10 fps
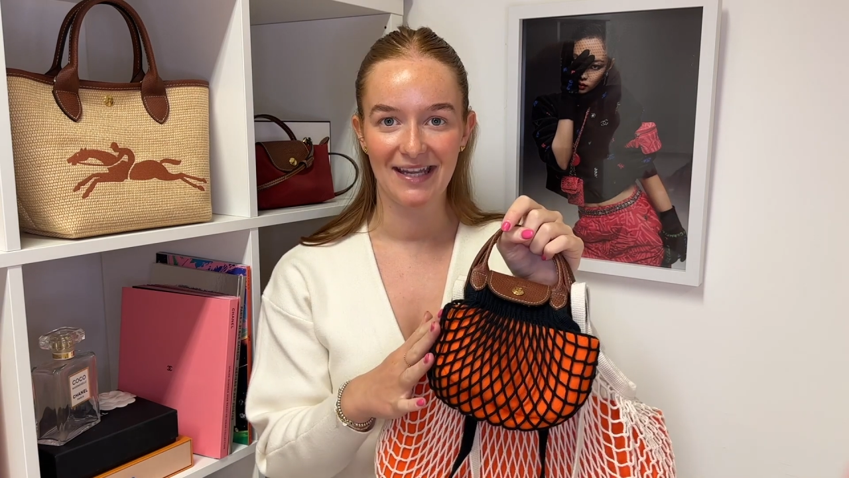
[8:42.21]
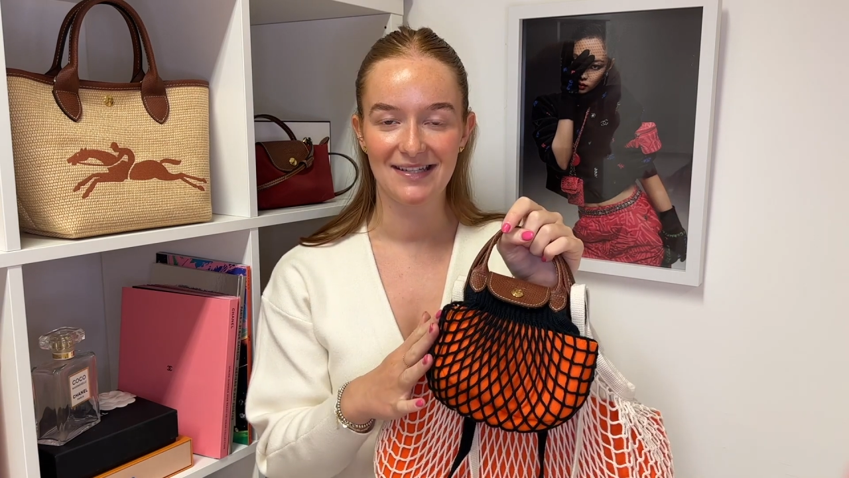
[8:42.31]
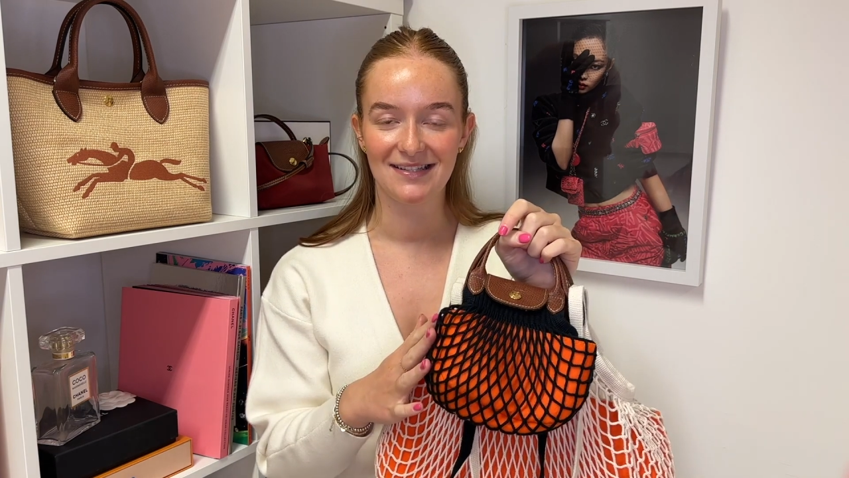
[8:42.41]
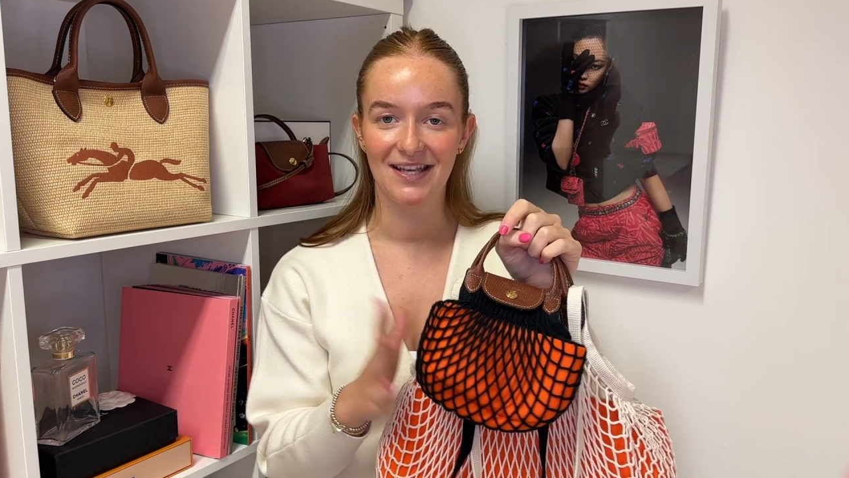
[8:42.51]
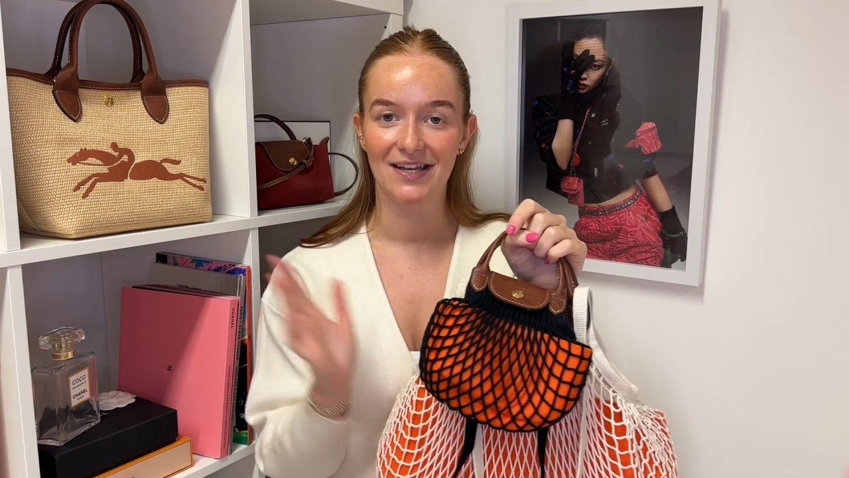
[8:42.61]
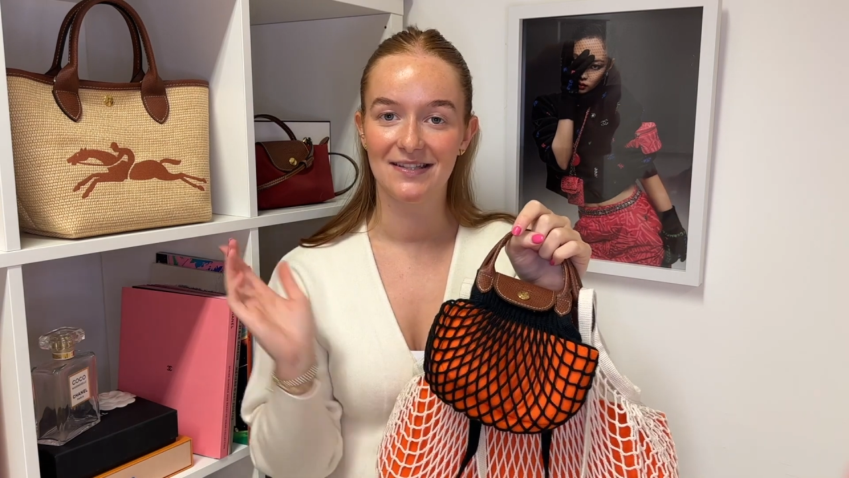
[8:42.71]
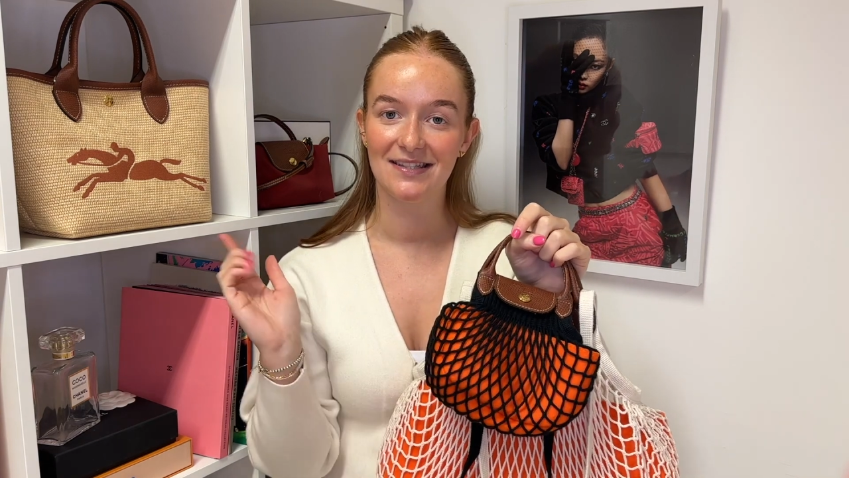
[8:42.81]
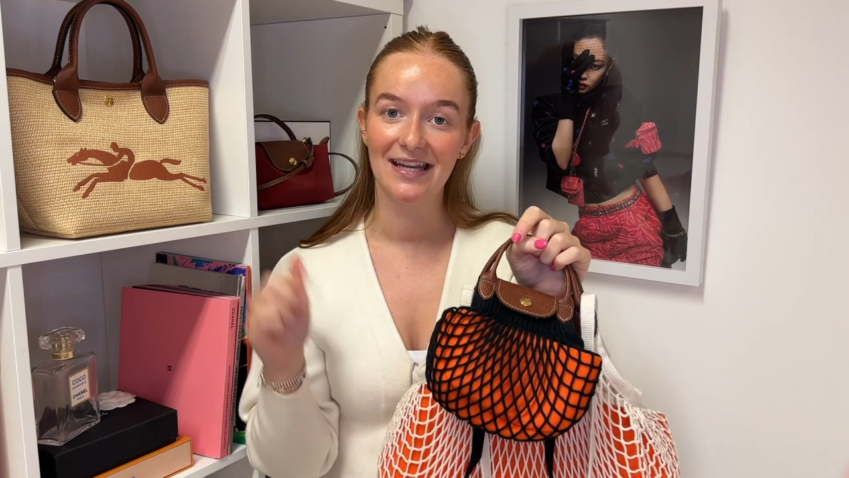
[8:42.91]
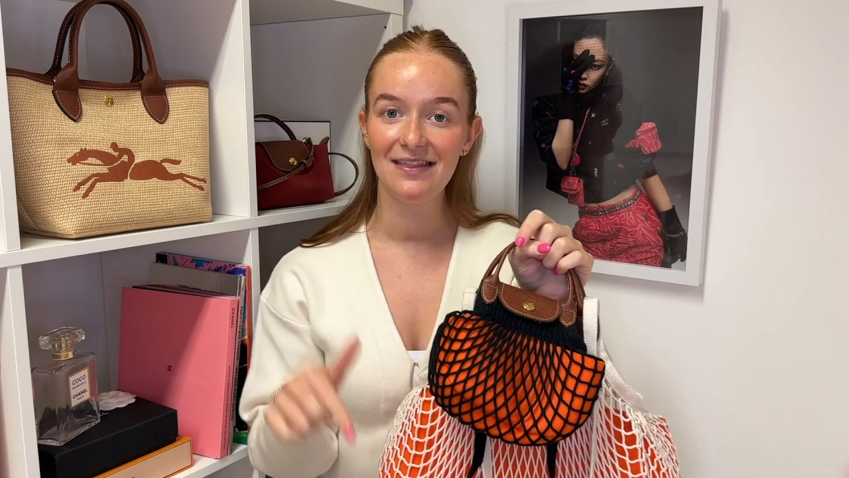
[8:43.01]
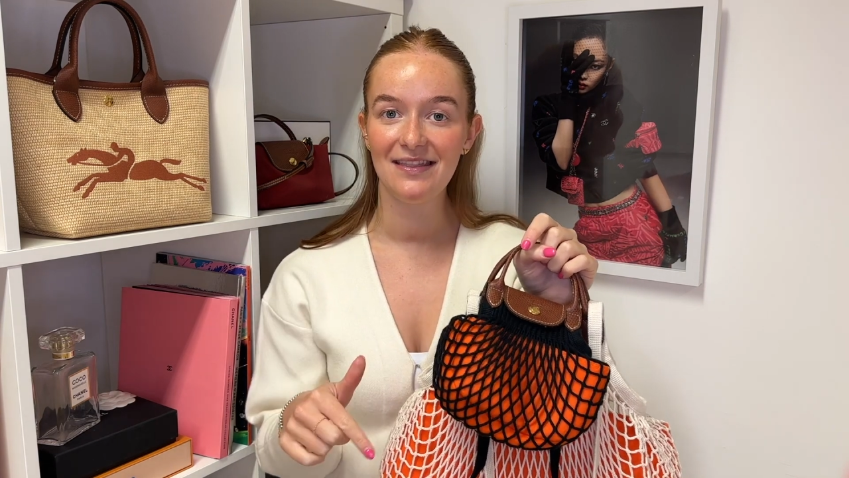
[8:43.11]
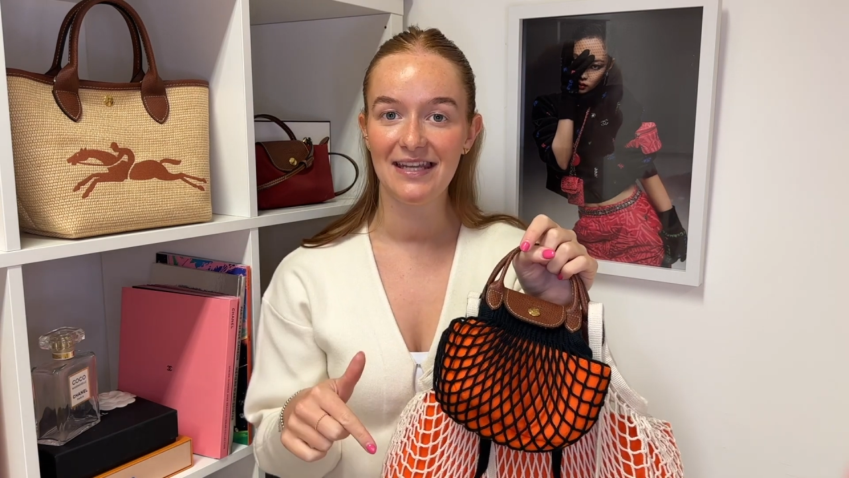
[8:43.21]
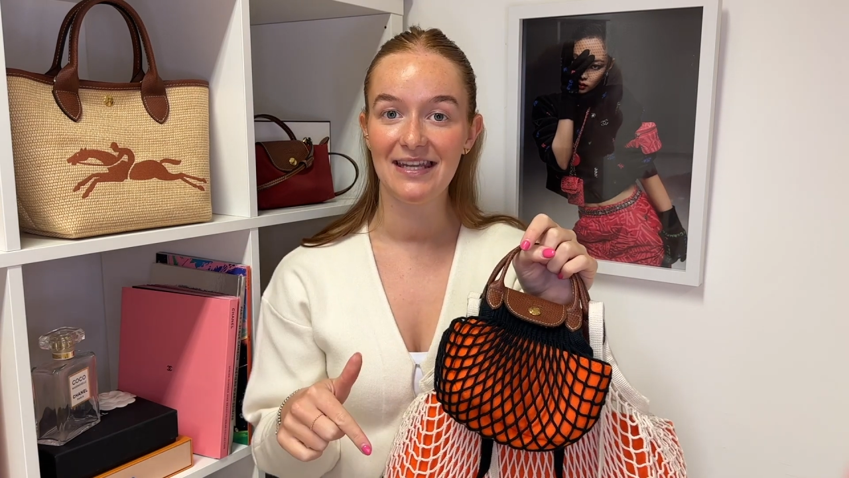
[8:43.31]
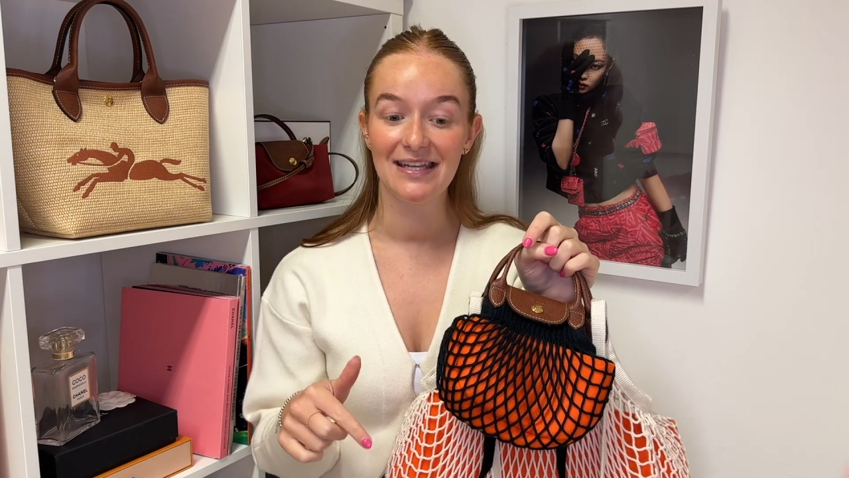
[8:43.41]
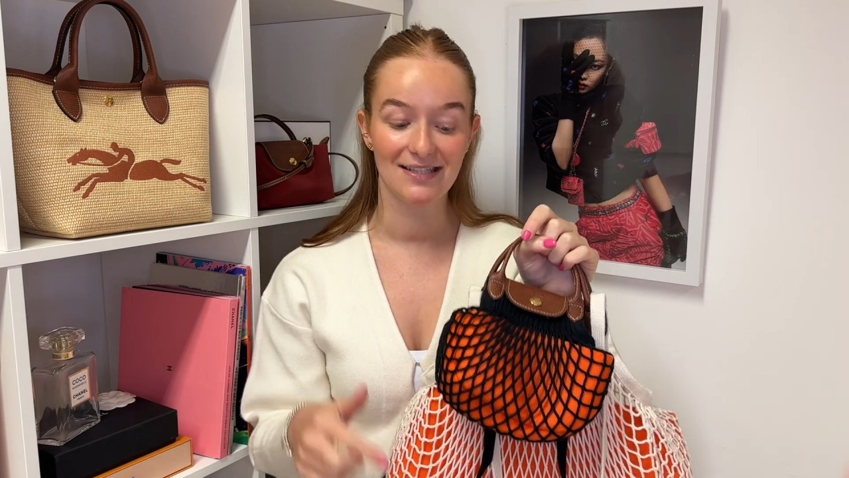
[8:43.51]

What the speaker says: inserts in the